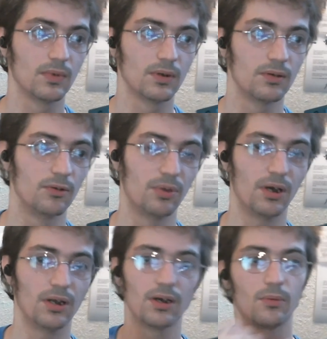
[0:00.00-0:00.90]

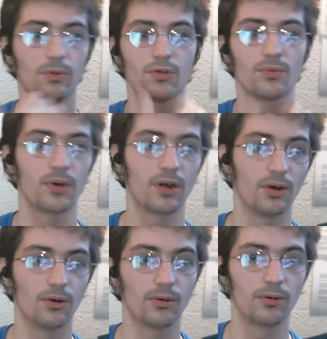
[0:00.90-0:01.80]
depending on which one I
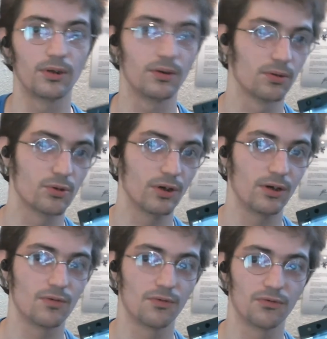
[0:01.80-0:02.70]
hold, it'll change
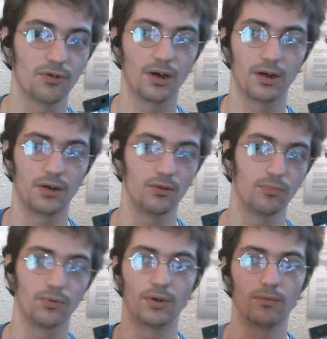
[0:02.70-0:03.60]
the song, either
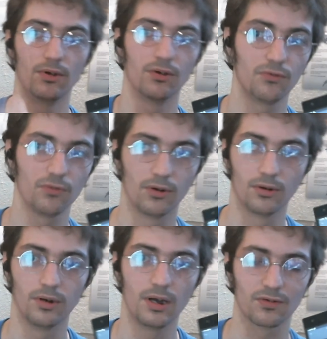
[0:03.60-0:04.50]
previous or
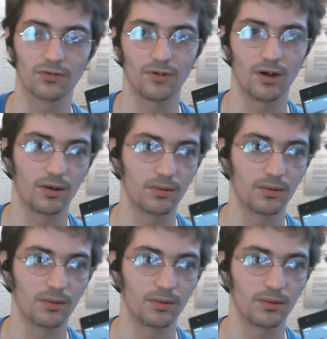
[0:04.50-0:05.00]
next song.